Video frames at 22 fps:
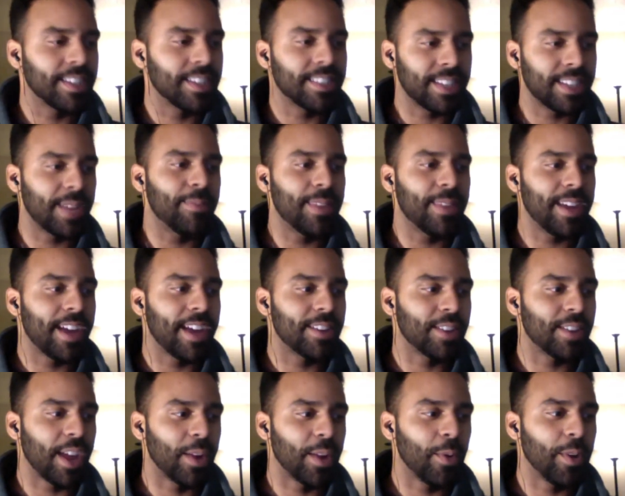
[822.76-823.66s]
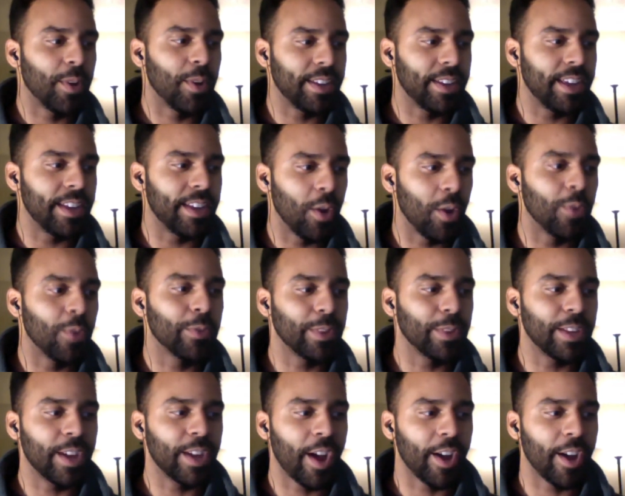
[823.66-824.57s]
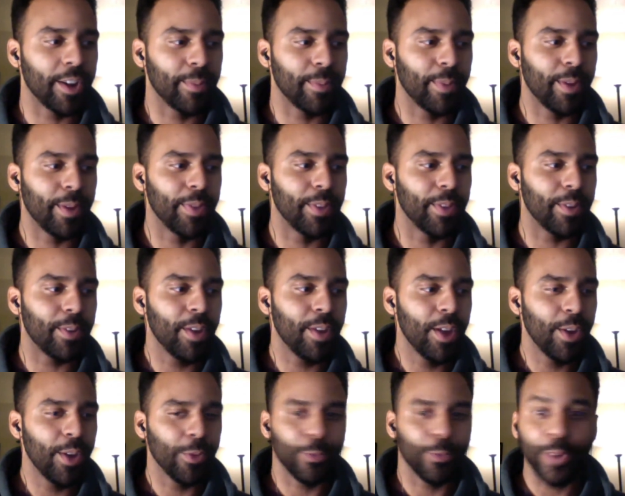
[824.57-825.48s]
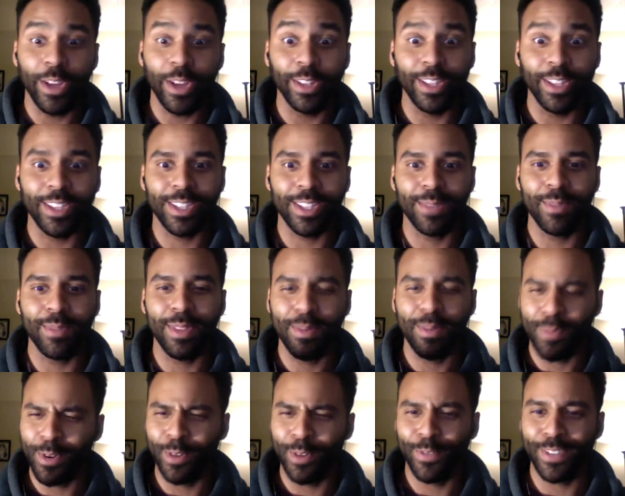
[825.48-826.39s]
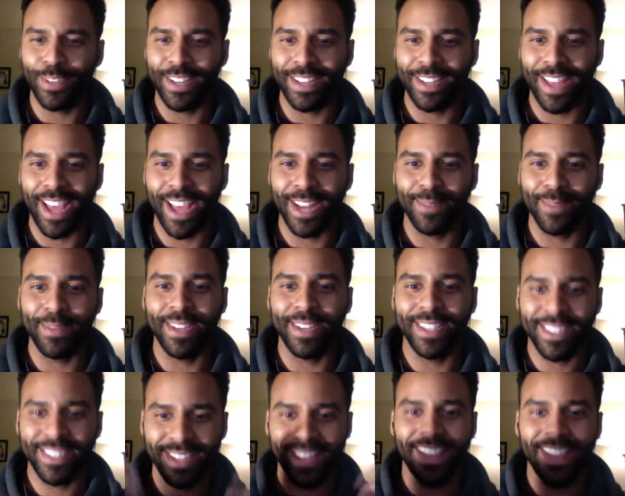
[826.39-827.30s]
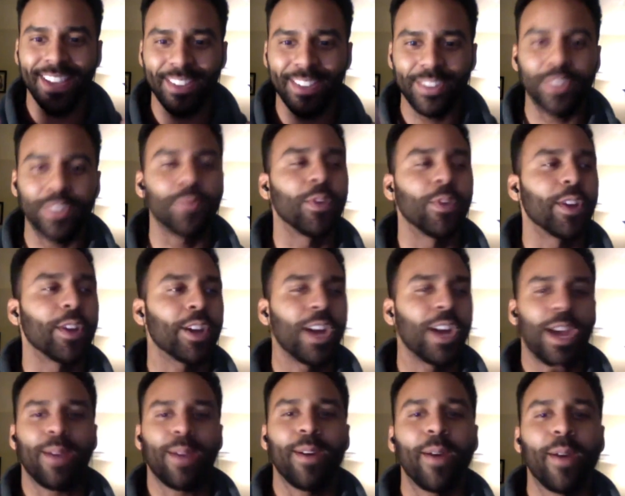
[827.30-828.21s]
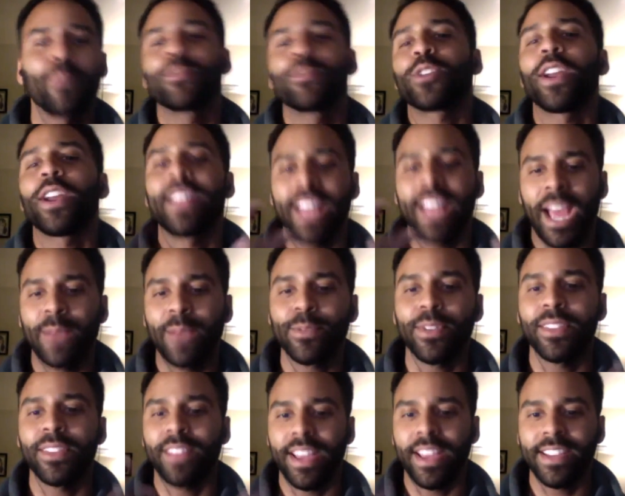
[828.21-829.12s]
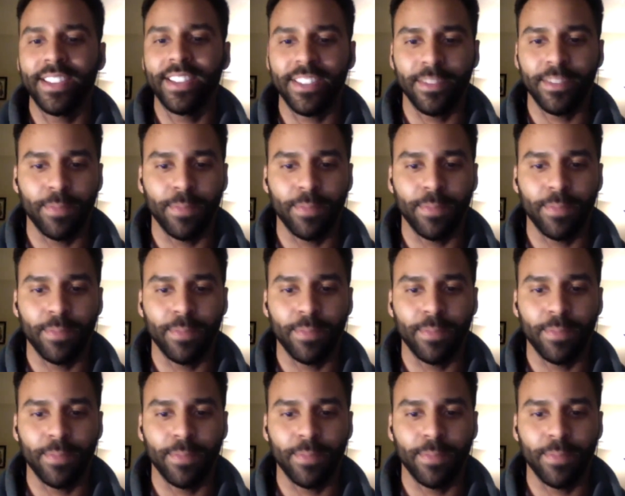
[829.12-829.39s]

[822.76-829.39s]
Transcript: same thing. I don't want to get overly caught up on the realism and the perfect anatomy. It's like you want to. I'm trying to capture the likeness of